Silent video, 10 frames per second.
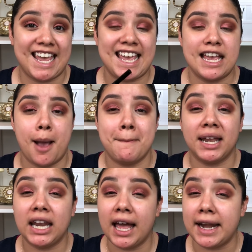a
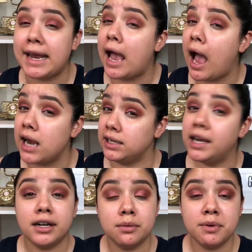Milani
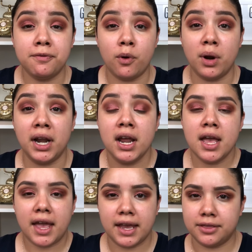eyeliner before,
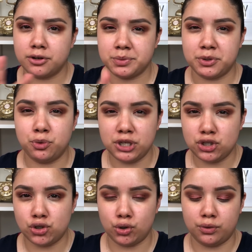and there's between two.